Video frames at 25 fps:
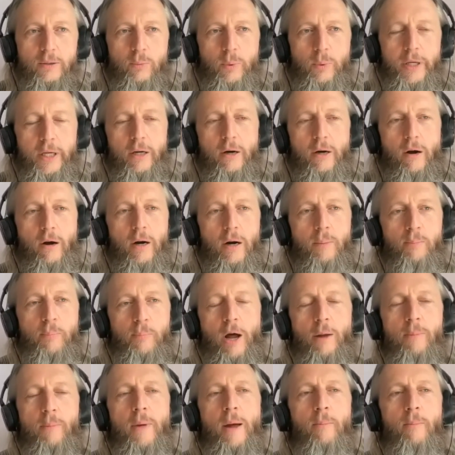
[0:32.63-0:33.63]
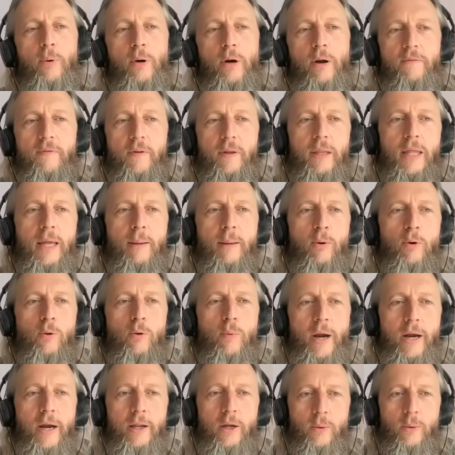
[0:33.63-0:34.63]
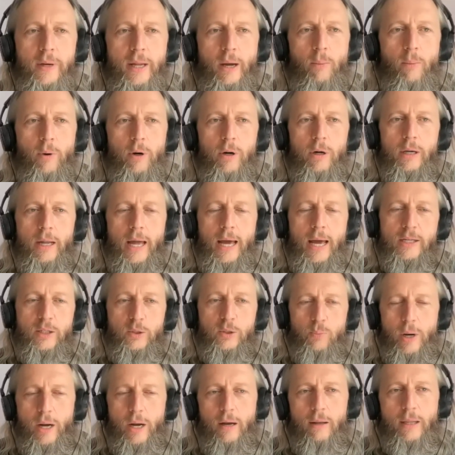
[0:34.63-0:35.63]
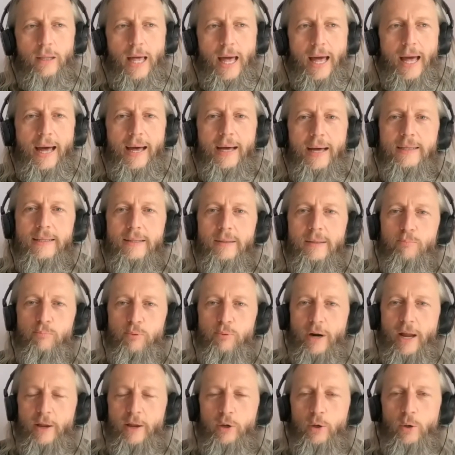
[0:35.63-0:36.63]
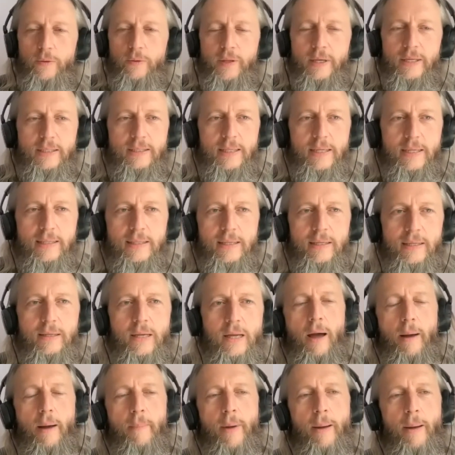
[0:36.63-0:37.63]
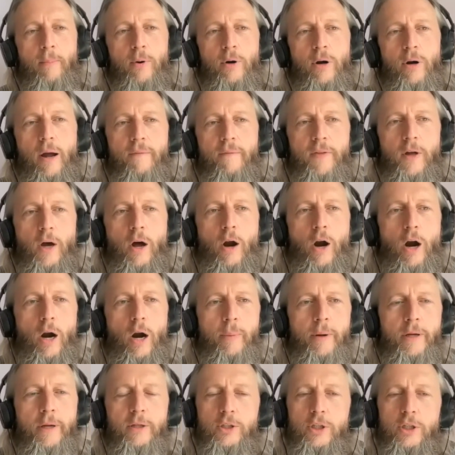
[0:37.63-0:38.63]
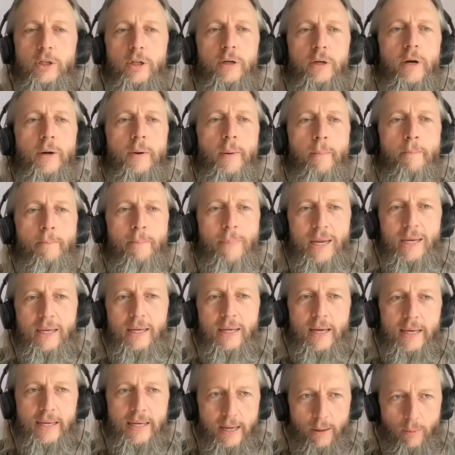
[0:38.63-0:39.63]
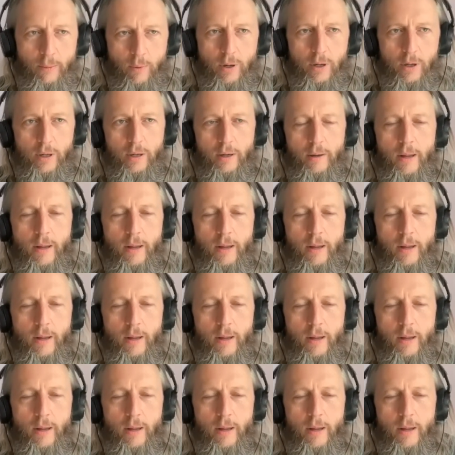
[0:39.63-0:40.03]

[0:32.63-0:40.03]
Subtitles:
We are a proud member of the Labour Radio Network, as well as, brand new this season, a member of the Harbinger Media Network.